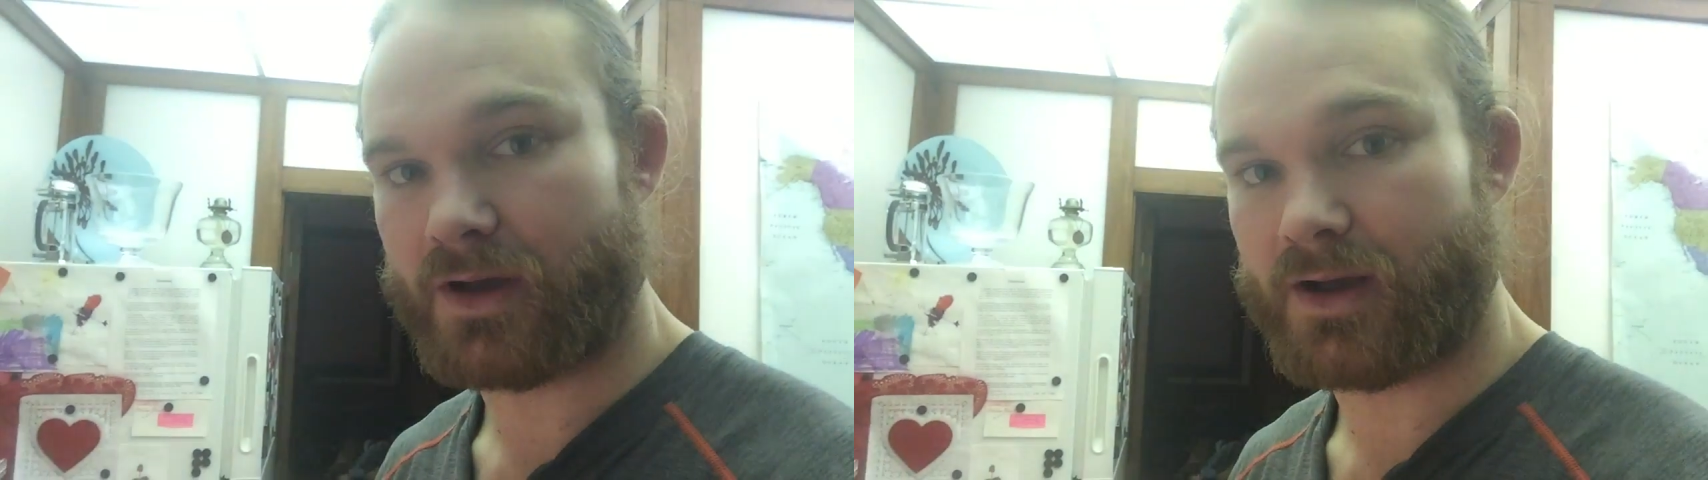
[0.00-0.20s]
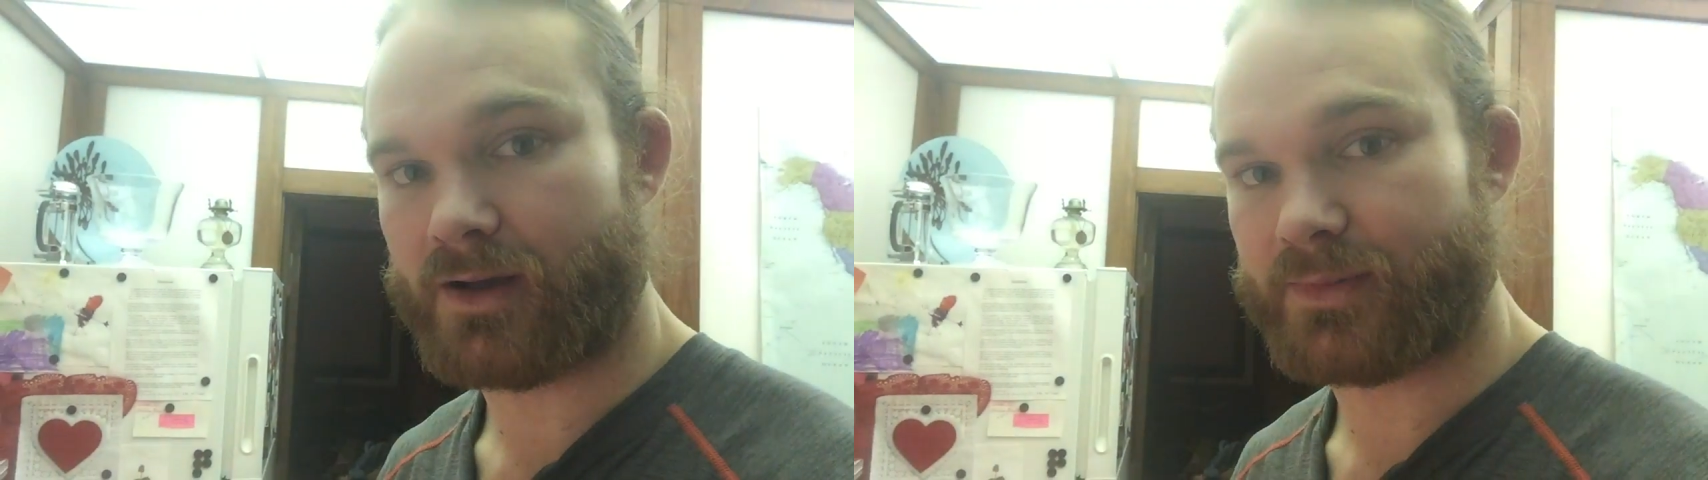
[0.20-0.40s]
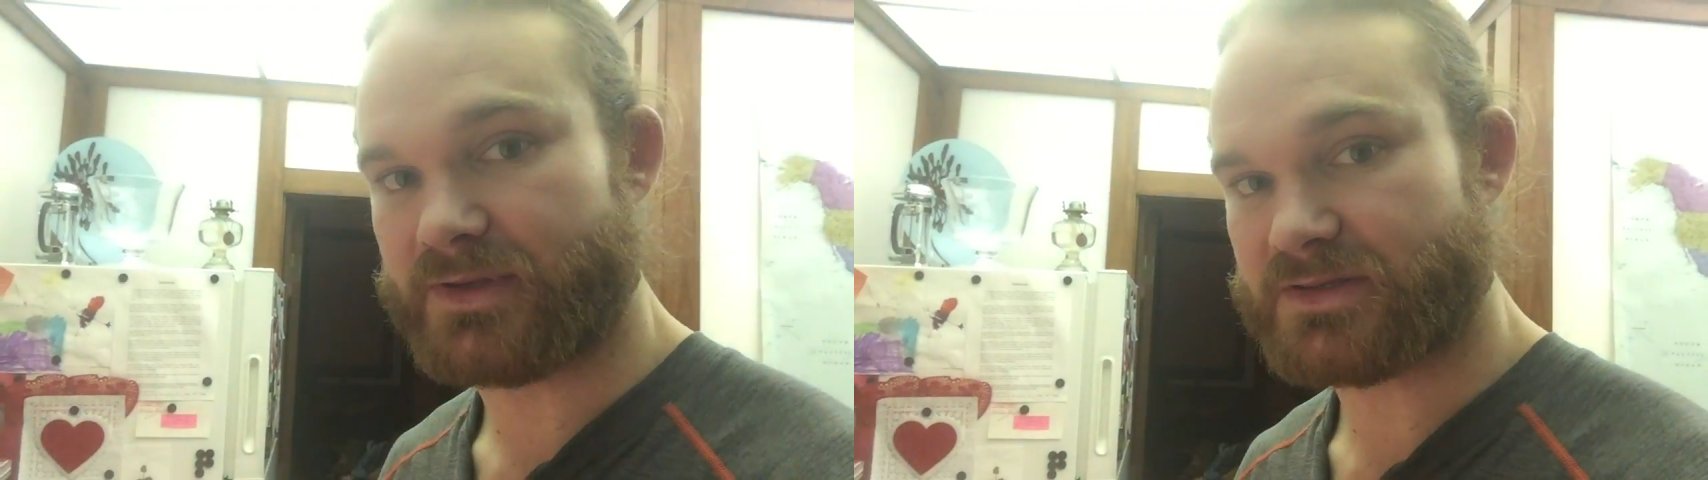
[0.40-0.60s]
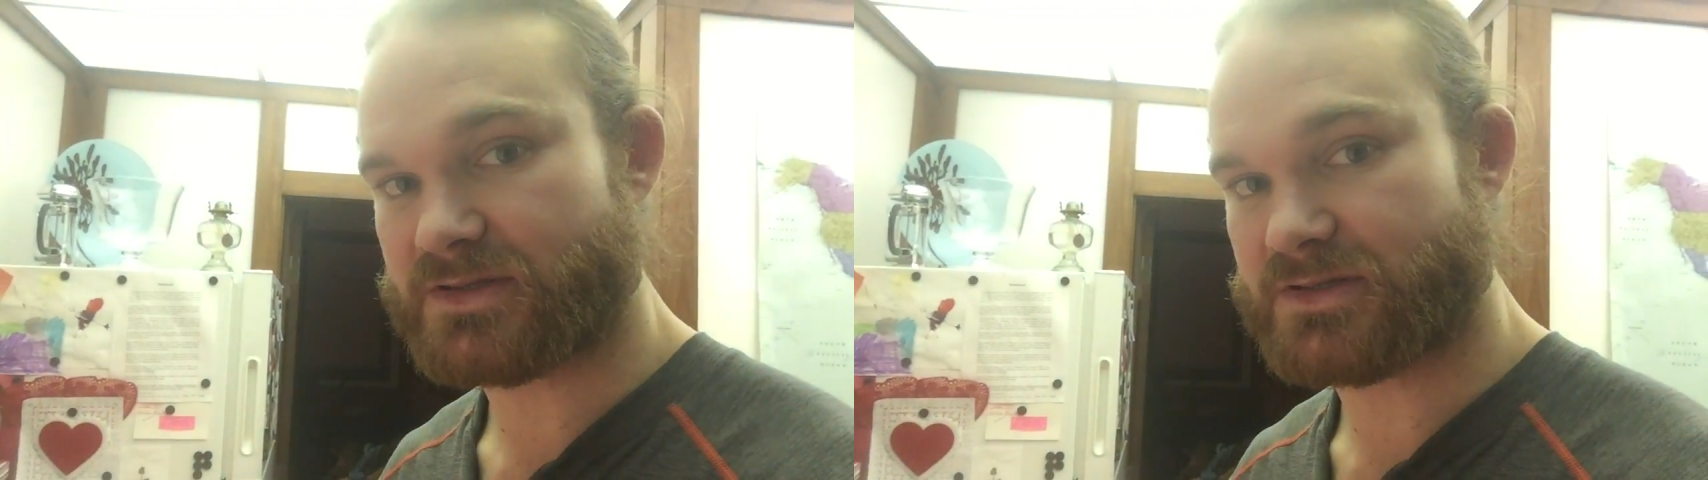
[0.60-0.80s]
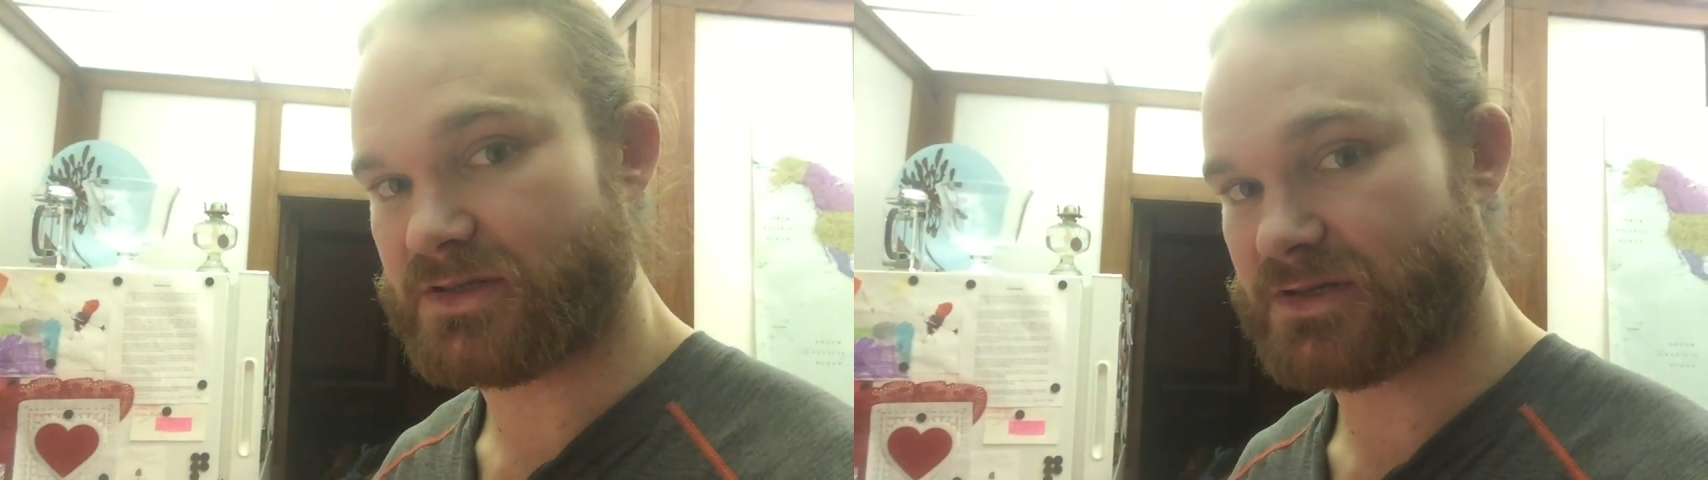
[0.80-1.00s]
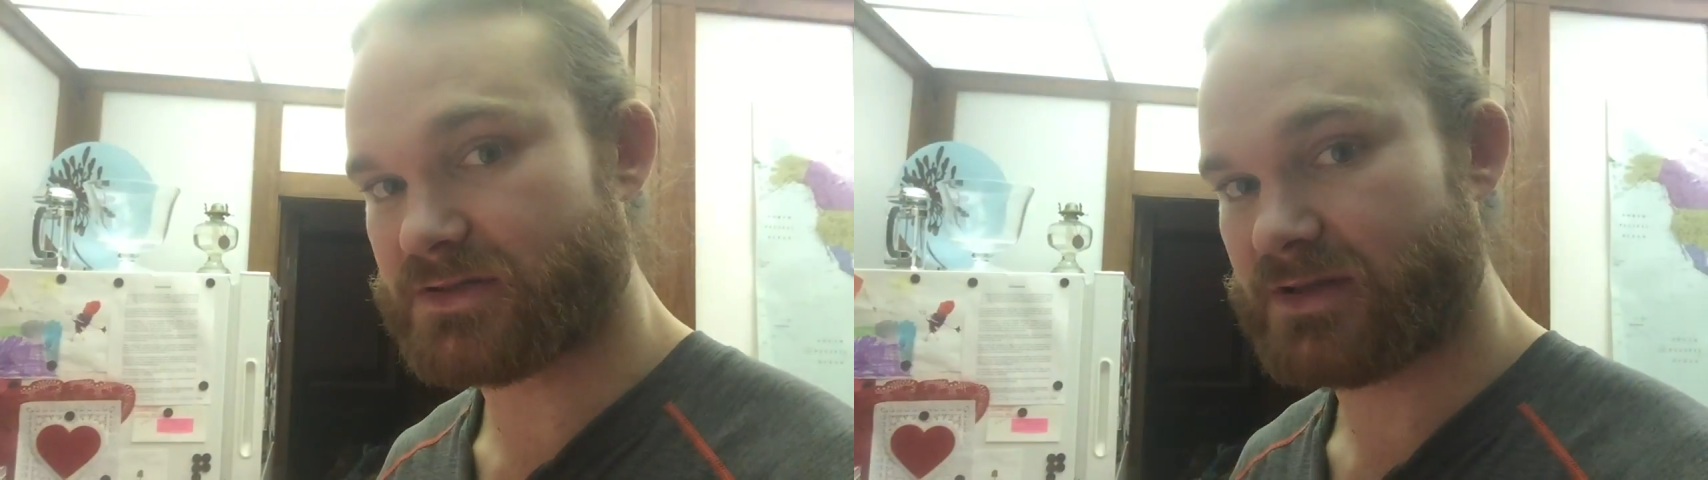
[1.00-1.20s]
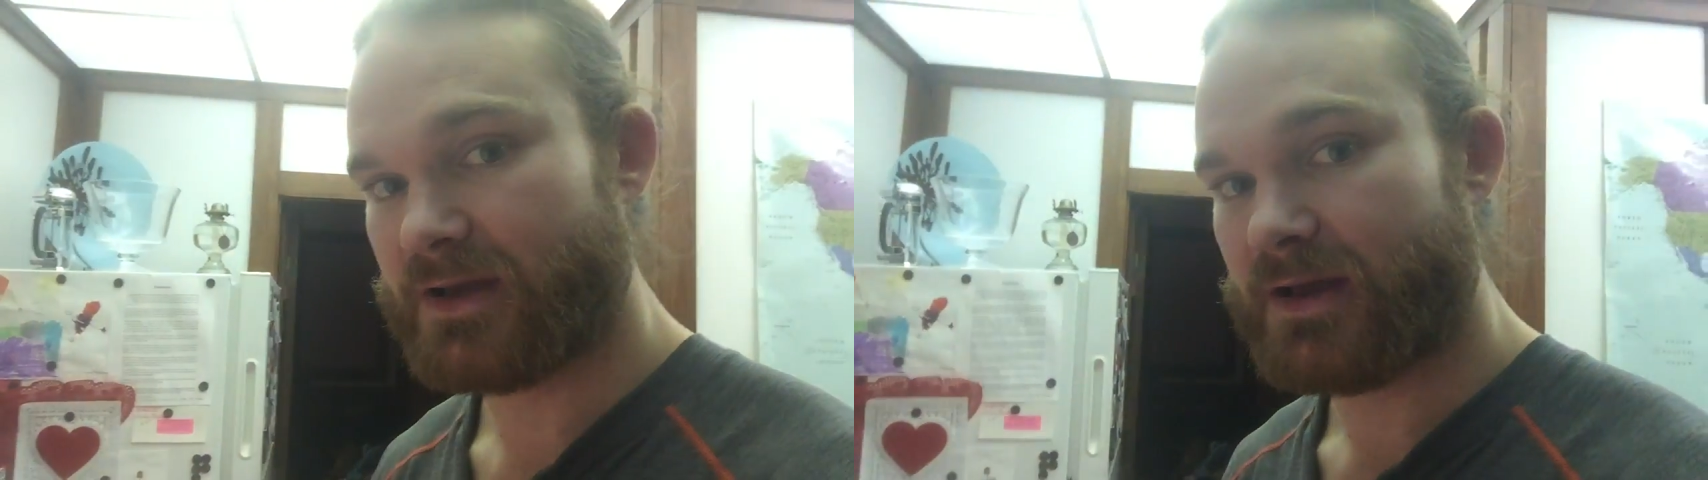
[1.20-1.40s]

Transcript: but this is just,